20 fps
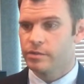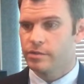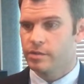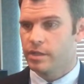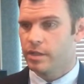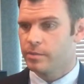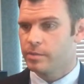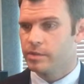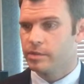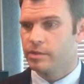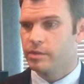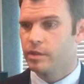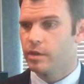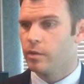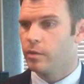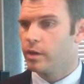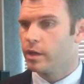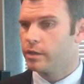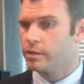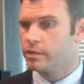there's absolutely
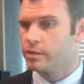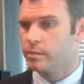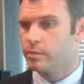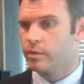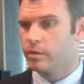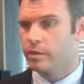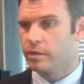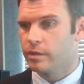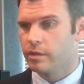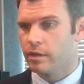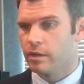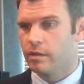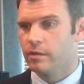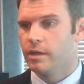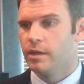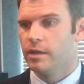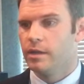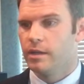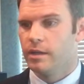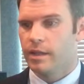no arch support at all,
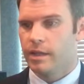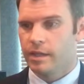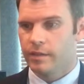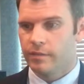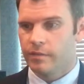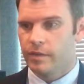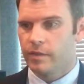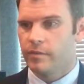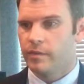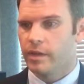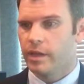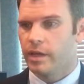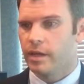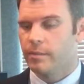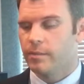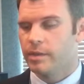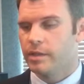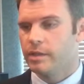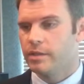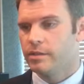like a
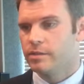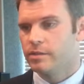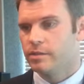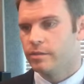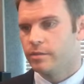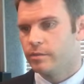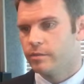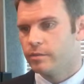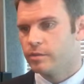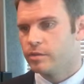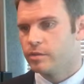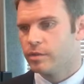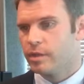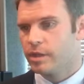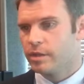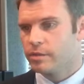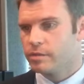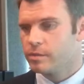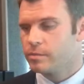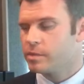flip-flop, and, and, so try
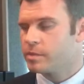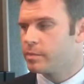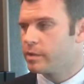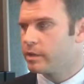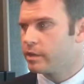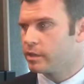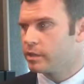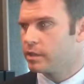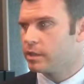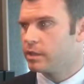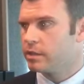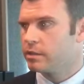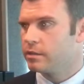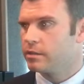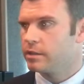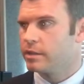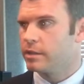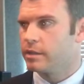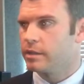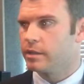to use them sparingly.
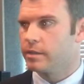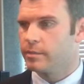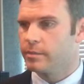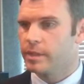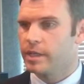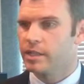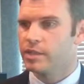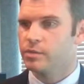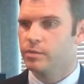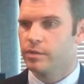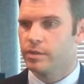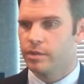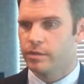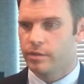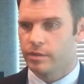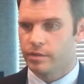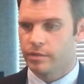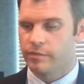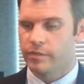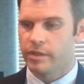Um, that's where you
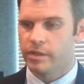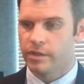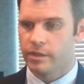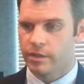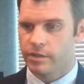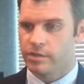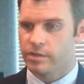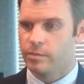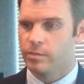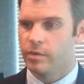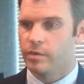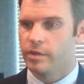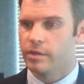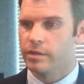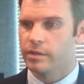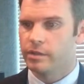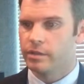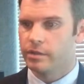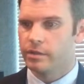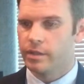can fit an arch support
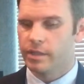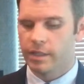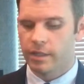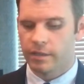in there, and